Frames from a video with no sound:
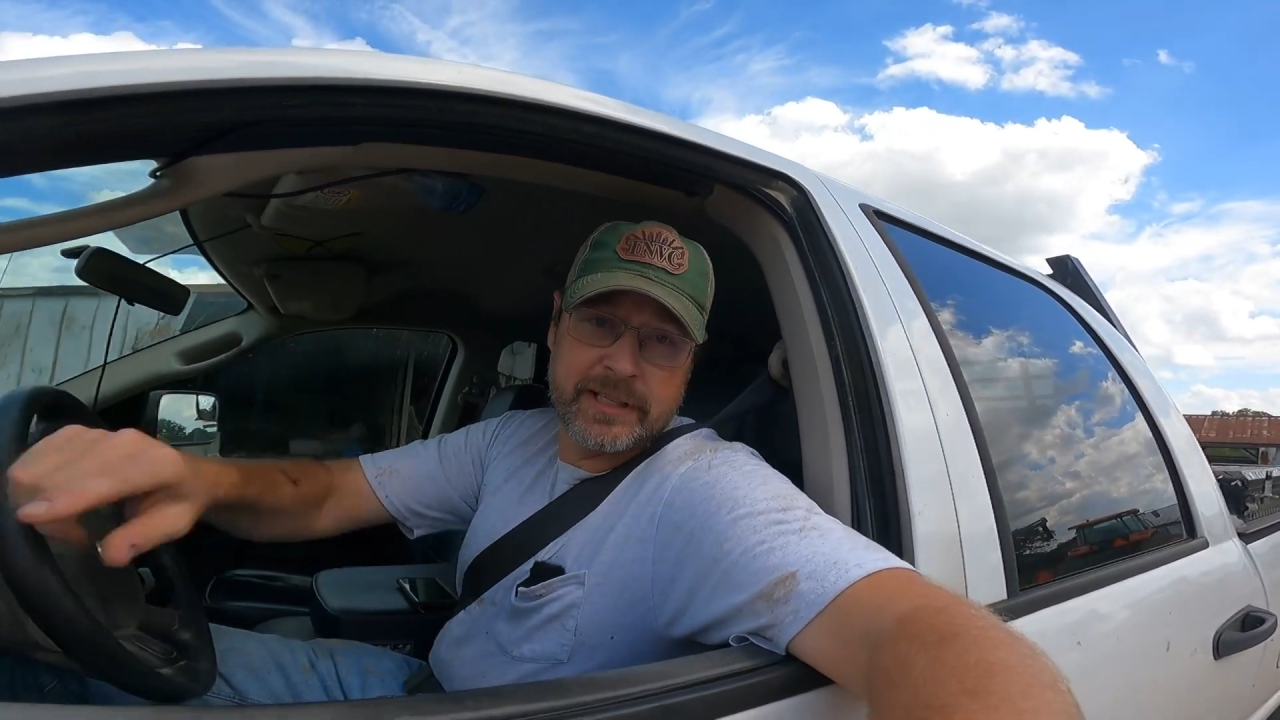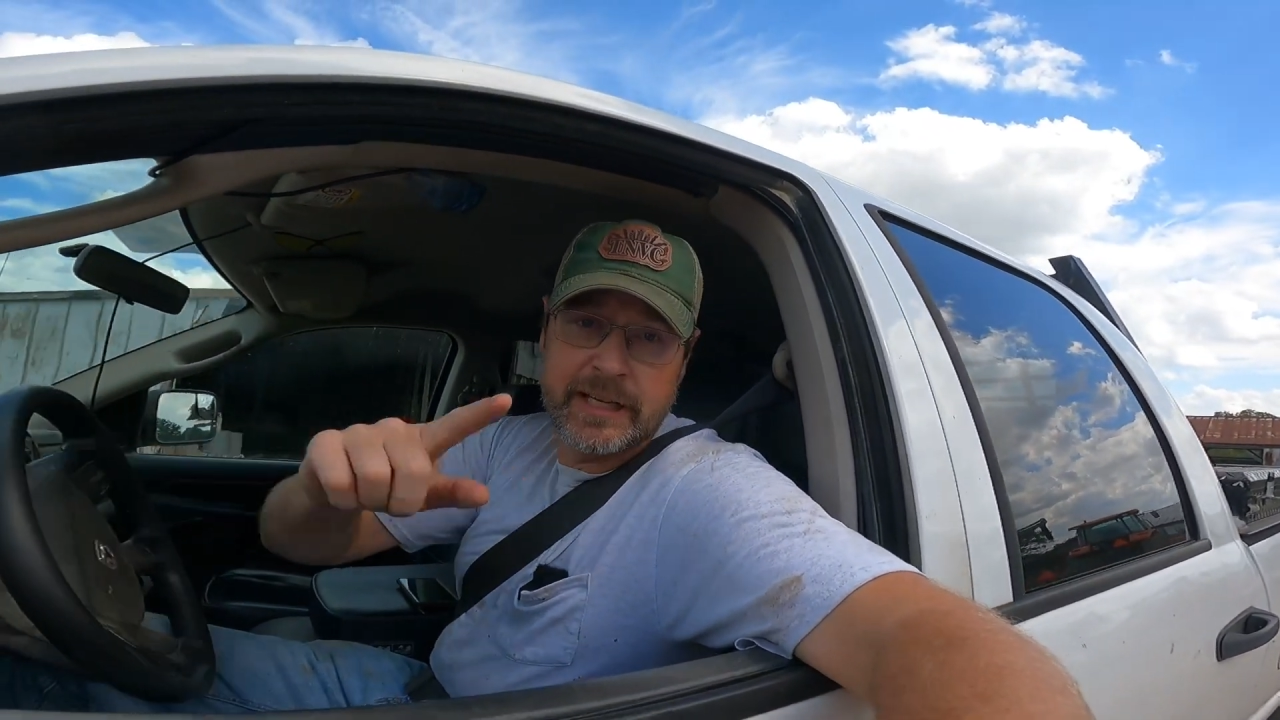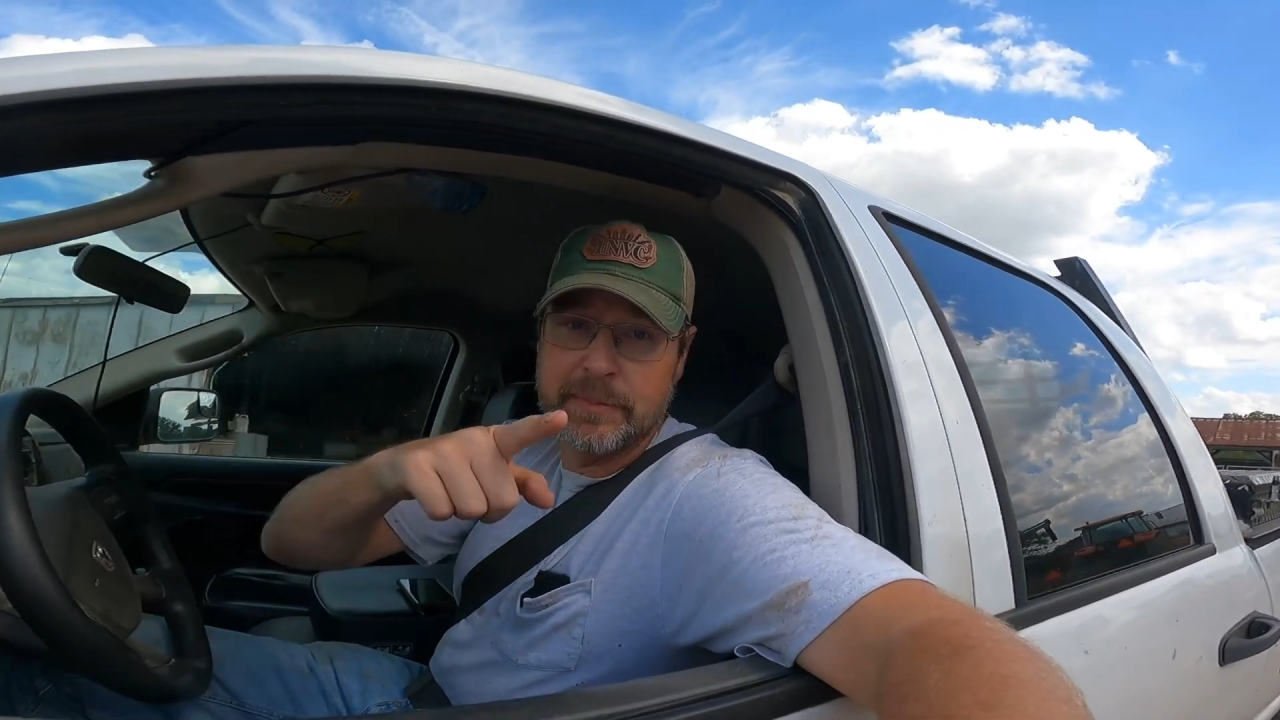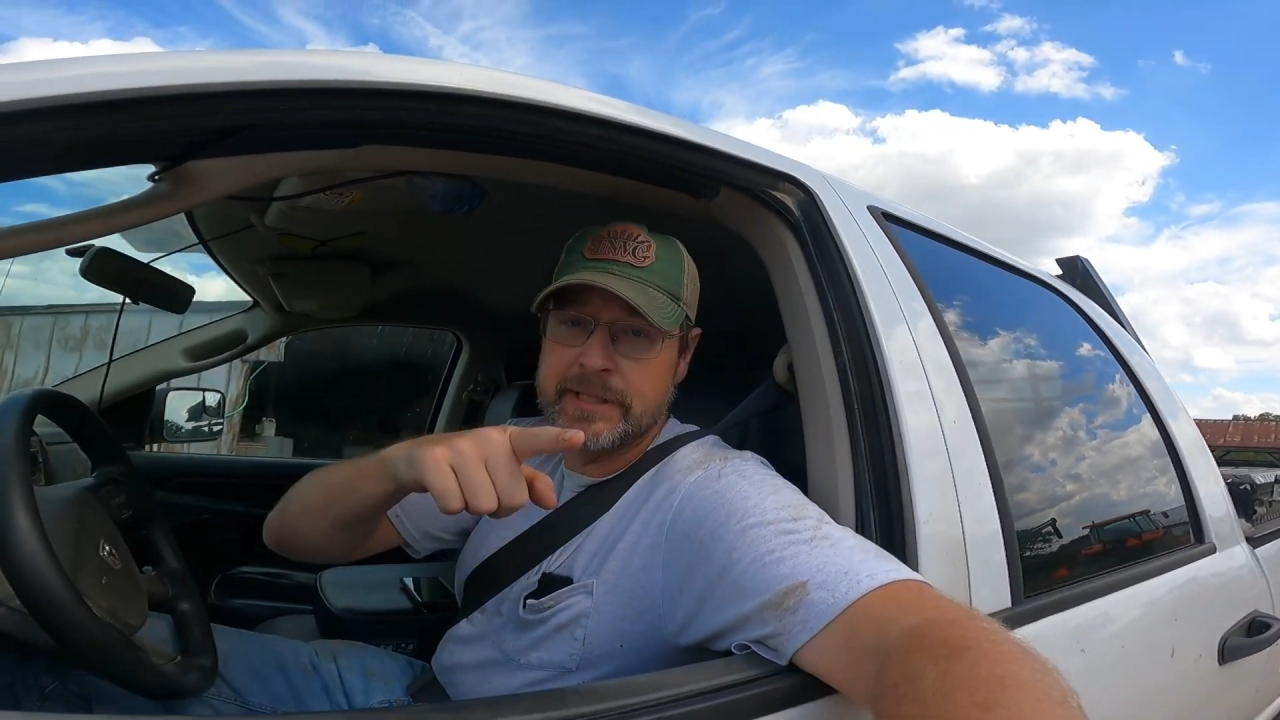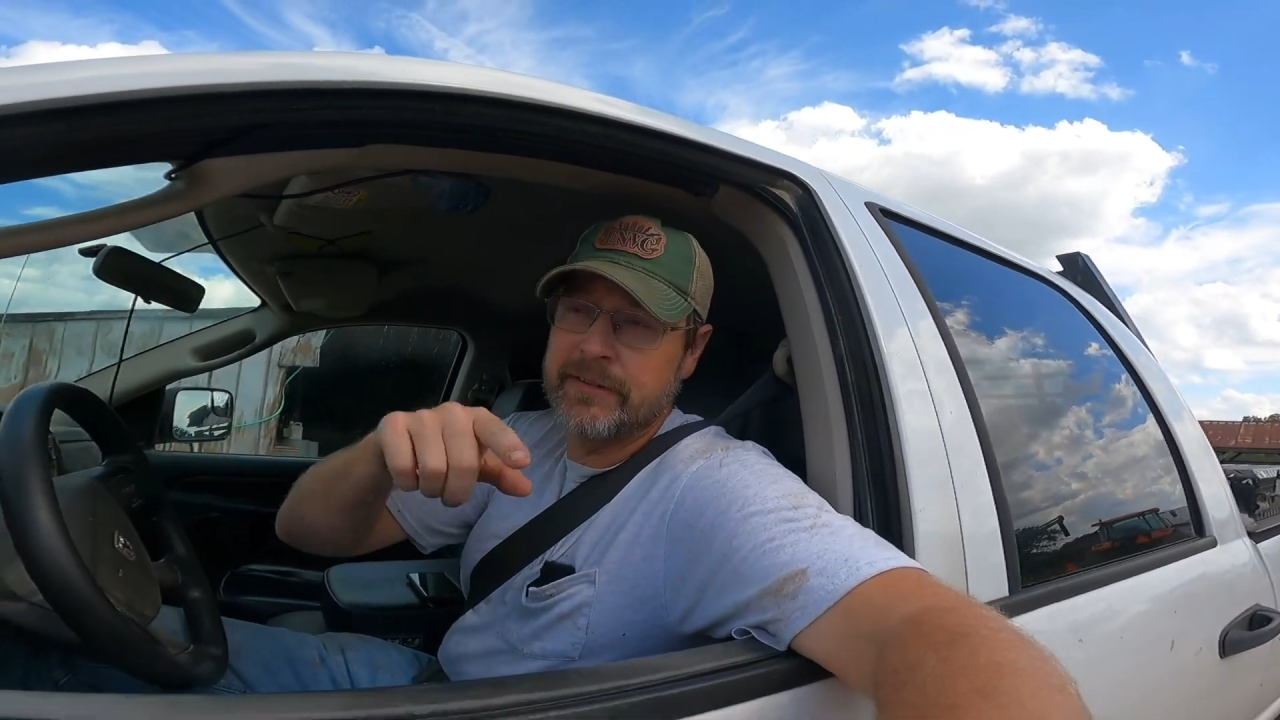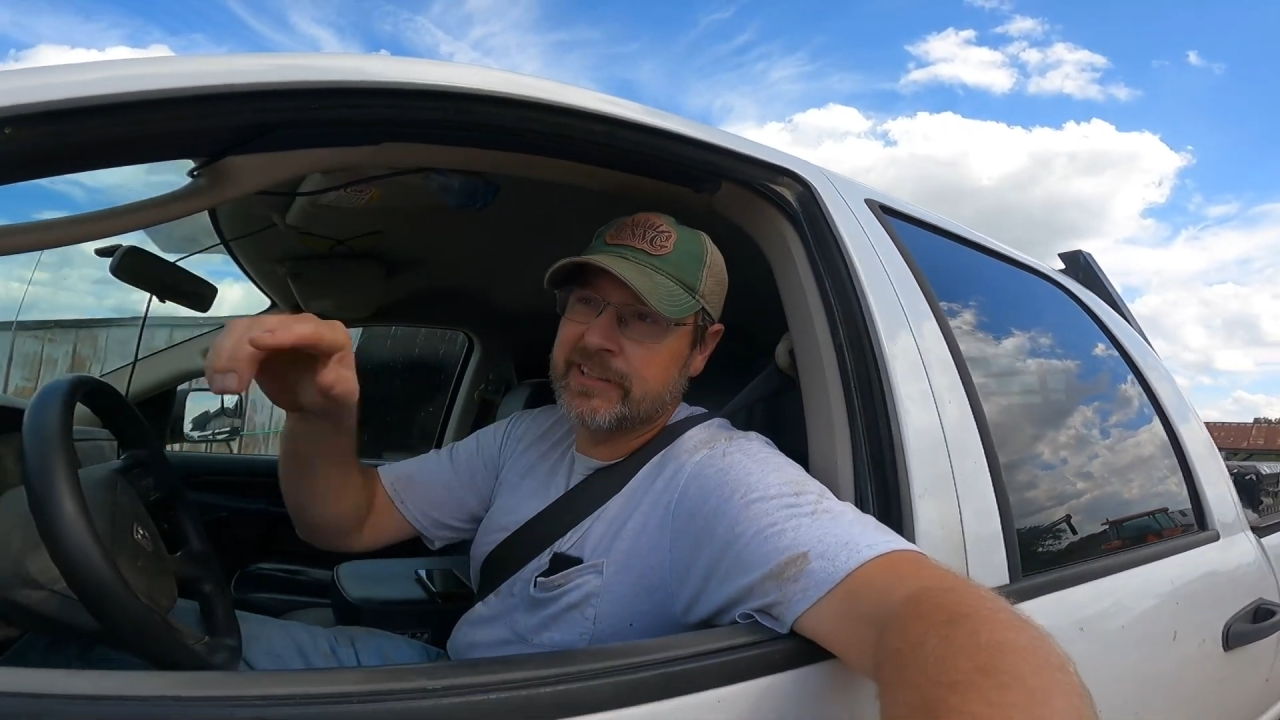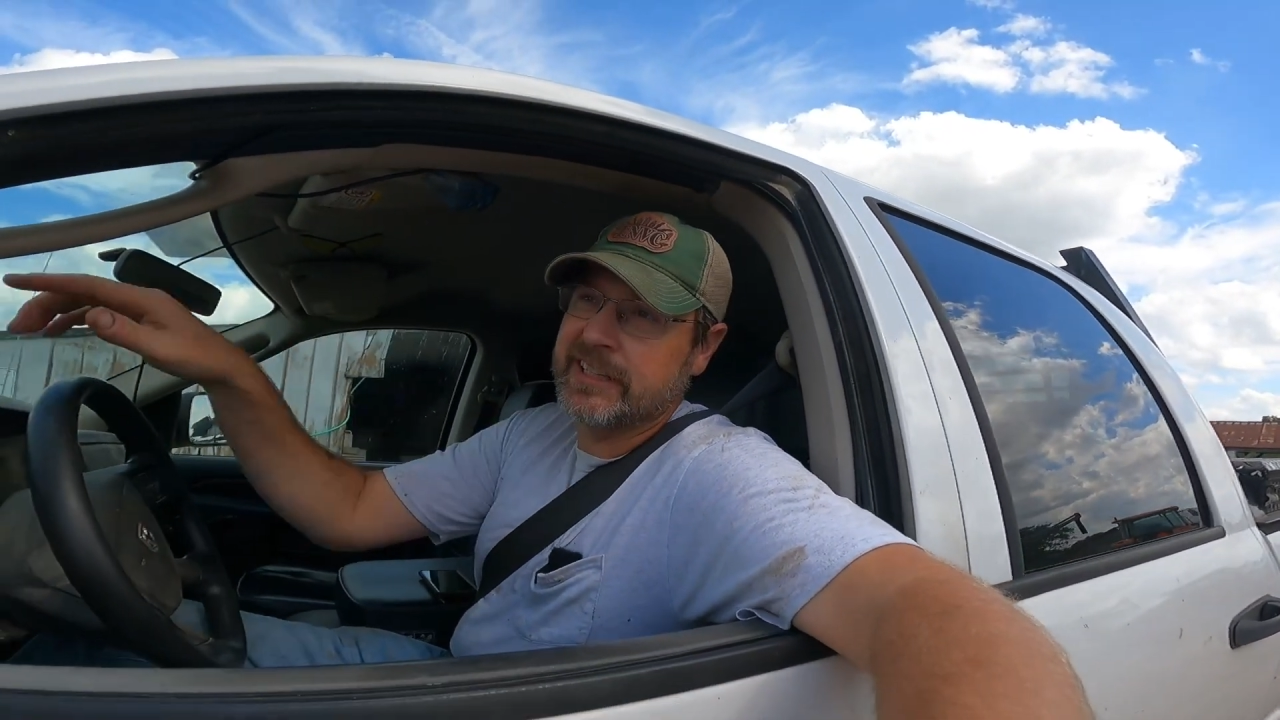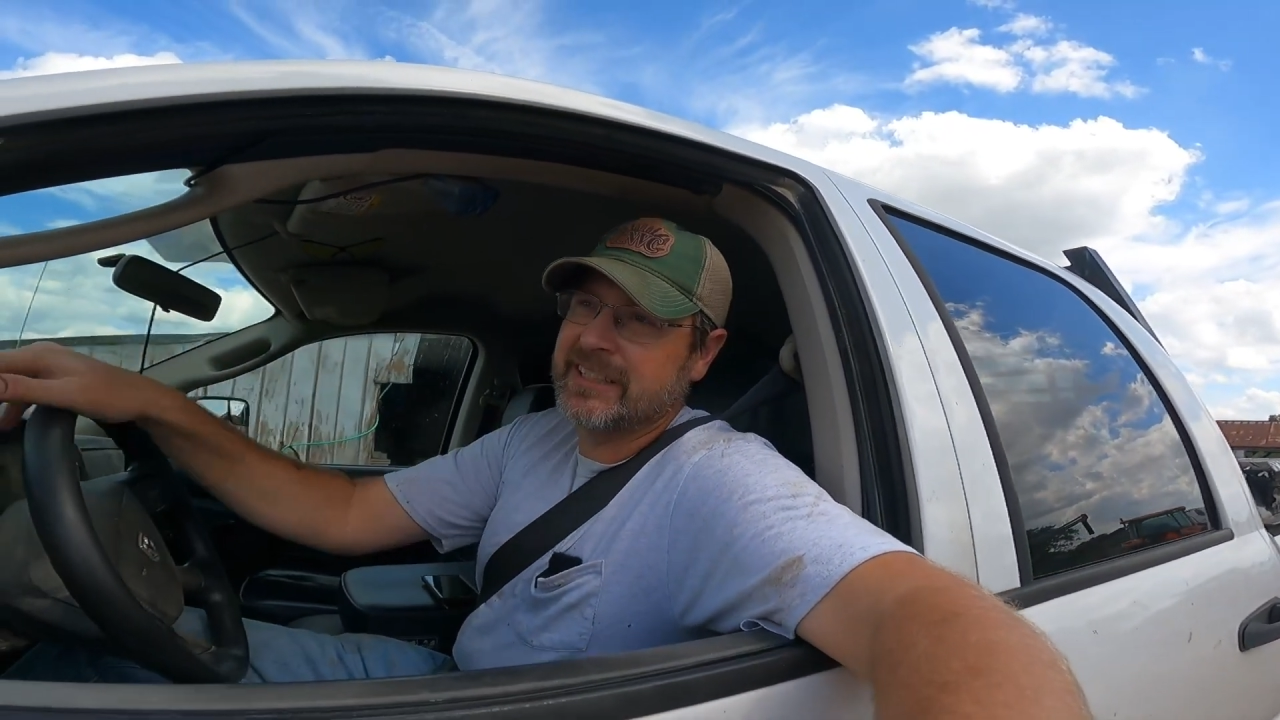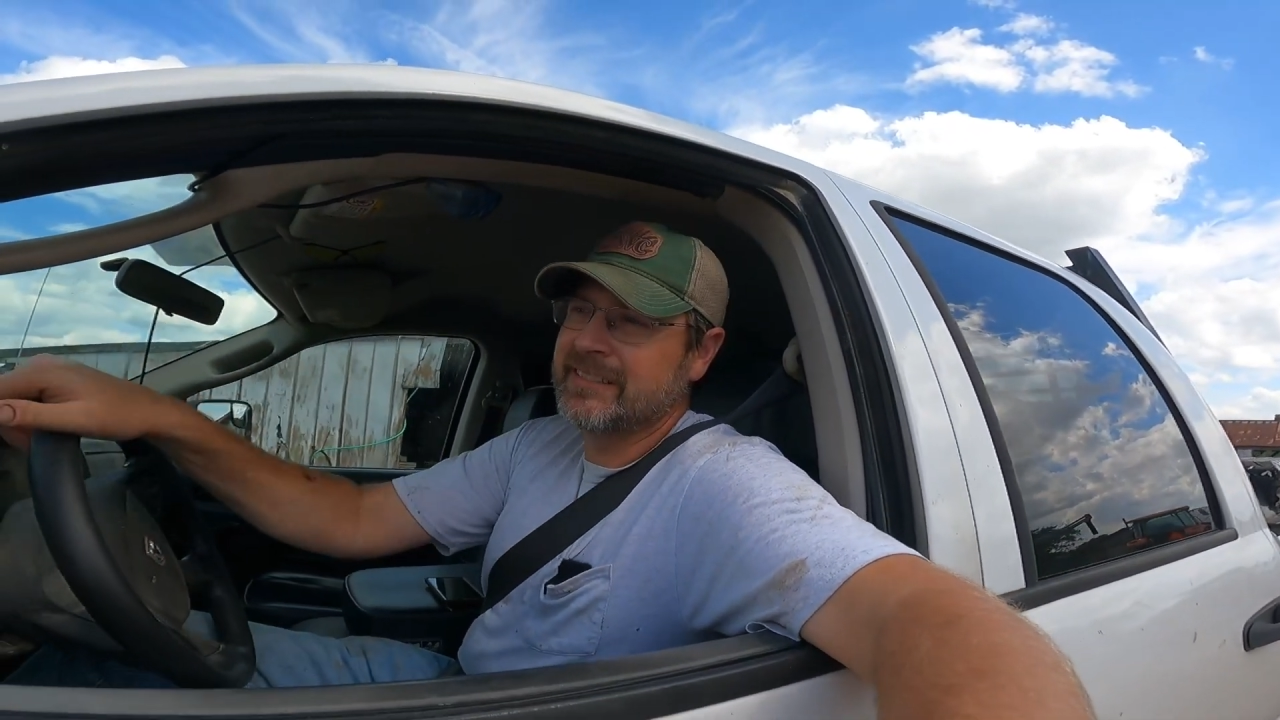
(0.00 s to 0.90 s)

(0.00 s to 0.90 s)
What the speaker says: kind of helps everything.